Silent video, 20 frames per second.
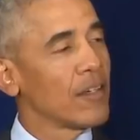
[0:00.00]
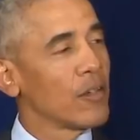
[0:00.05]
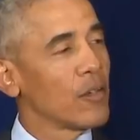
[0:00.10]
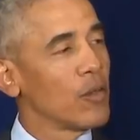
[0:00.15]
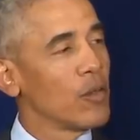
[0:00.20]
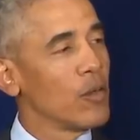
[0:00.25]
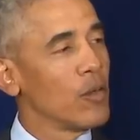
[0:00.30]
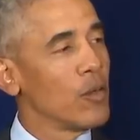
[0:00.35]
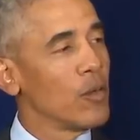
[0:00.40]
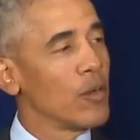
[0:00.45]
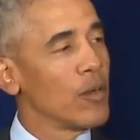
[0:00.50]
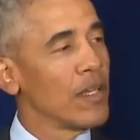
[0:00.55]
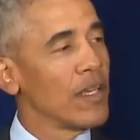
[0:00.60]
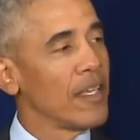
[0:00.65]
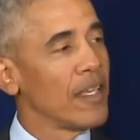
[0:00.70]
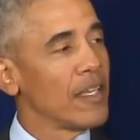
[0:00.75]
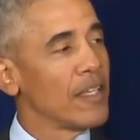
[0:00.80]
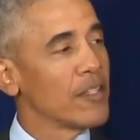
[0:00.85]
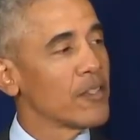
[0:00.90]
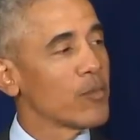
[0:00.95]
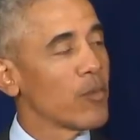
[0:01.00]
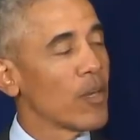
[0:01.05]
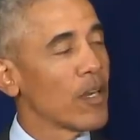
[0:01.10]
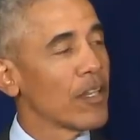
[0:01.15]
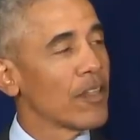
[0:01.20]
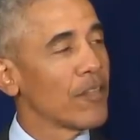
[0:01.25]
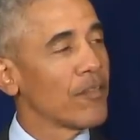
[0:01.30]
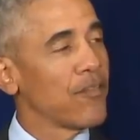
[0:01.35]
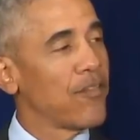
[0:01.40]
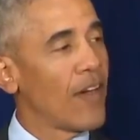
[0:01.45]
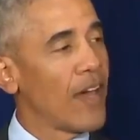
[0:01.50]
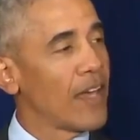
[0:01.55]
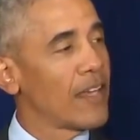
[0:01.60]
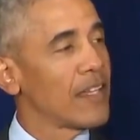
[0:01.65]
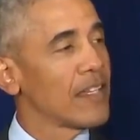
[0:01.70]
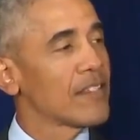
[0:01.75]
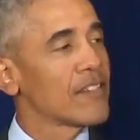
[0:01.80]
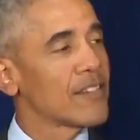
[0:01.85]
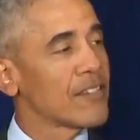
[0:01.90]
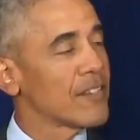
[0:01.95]
who is one of the
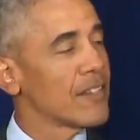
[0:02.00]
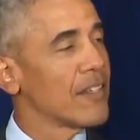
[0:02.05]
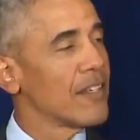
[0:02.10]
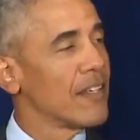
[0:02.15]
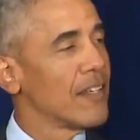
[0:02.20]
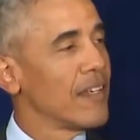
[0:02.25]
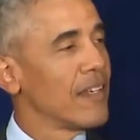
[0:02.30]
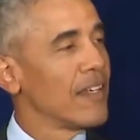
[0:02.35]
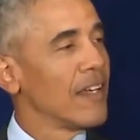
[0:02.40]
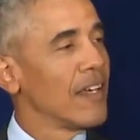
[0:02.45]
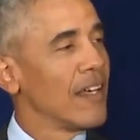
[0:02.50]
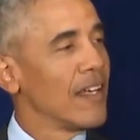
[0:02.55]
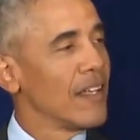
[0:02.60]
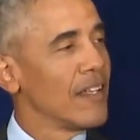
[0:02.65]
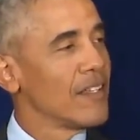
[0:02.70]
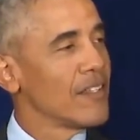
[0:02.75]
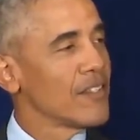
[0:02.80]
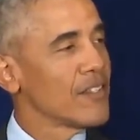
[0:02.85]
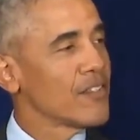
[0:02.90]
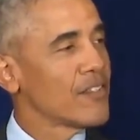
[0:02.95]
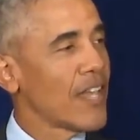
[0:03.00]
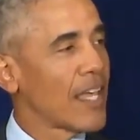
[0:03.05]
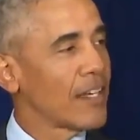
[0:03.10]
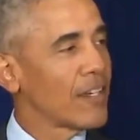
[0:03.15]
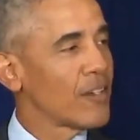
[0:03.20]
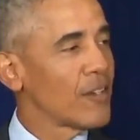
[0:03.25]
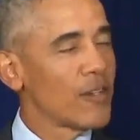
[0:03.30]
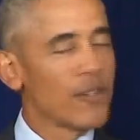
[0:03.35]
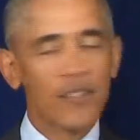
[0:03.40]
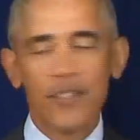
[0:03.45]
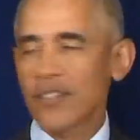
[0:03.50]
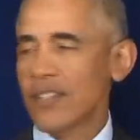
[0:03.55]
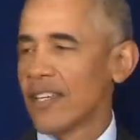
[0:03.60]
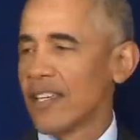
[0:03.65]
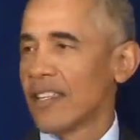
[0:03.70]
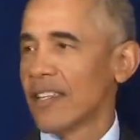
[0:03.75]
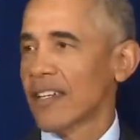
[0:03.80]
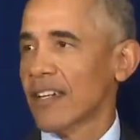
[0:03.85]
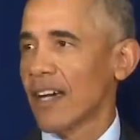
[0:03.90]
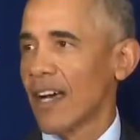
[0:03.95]
finest uh, senators
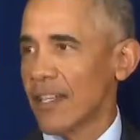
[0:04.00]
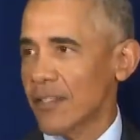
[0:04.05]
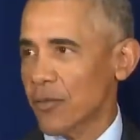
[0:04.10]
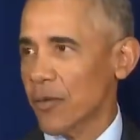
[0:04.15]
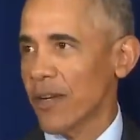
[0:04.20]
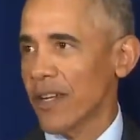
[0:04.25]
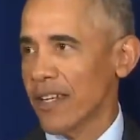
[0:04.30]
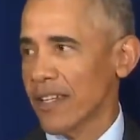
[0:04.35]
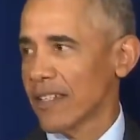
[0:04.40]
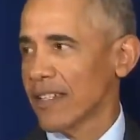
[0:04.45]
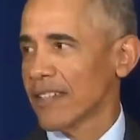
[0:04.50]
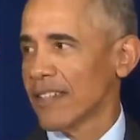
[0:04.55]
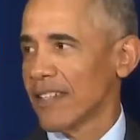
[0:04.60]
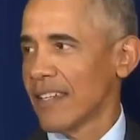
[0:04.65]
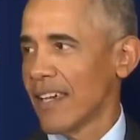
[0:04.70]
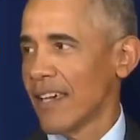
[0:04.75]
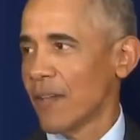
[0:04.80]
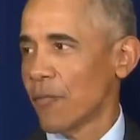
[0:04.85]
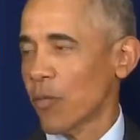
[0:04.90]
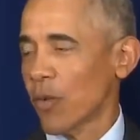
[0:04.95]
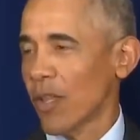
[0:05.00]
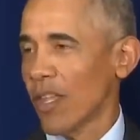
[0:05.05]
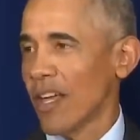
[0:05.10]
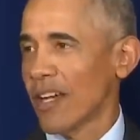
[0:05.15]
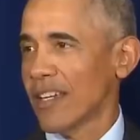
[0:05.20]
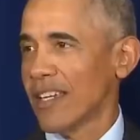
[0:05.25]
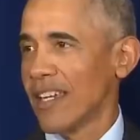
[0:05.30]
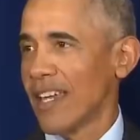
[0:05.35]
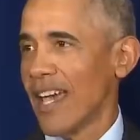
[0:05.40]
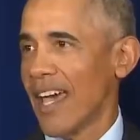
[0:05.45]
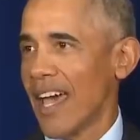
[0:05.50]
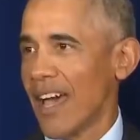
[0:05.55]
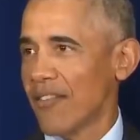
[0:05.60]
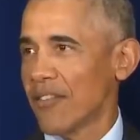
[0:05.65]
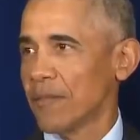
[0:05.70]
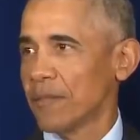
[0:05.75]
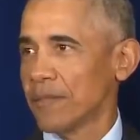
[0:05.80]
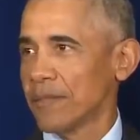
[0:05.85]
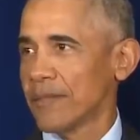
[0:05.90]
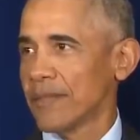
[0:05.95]
in the country, and we're lucky to have
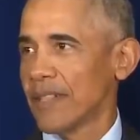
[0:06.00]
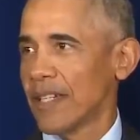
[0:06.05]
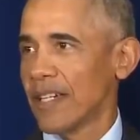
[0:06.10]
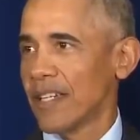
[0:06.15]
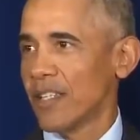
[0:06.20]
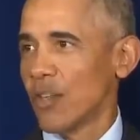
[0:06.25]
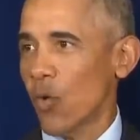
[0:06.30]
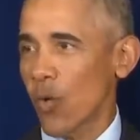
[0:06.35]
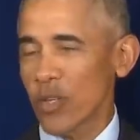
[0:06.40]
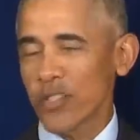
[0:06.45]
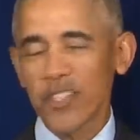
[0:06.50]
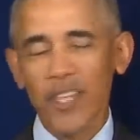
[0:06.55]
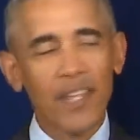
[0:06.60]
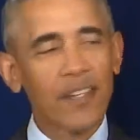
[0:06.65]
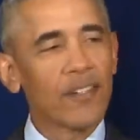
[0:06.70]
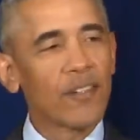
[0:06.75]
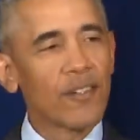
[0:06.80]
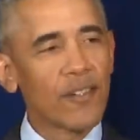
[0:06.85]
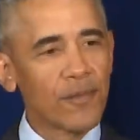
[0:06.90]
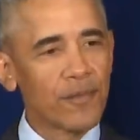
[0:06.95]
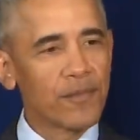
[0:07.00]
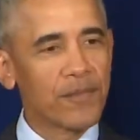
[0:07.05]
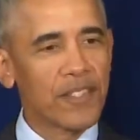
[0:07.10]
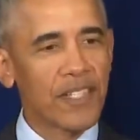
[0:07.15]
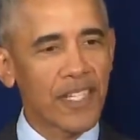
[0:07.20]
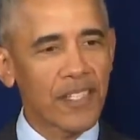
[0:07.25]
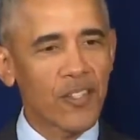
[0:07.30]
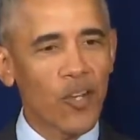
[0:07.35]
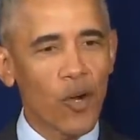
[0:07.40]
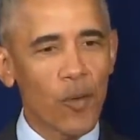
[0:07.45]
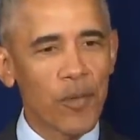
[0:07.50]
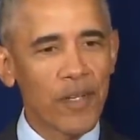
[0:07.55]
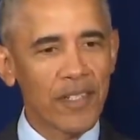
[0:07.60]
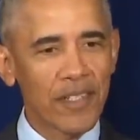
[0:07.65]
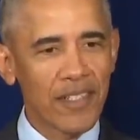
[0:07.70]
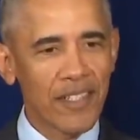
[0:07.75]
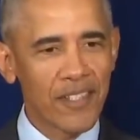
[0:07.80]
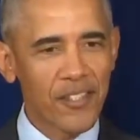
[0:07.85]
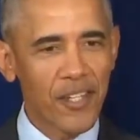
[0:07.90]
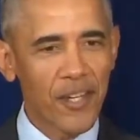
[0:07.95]
him. Uh, your senator, Dick Durbin,
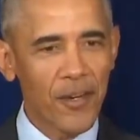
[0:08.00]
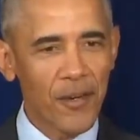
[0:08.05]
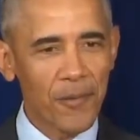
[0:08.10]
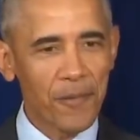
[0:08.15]
is here.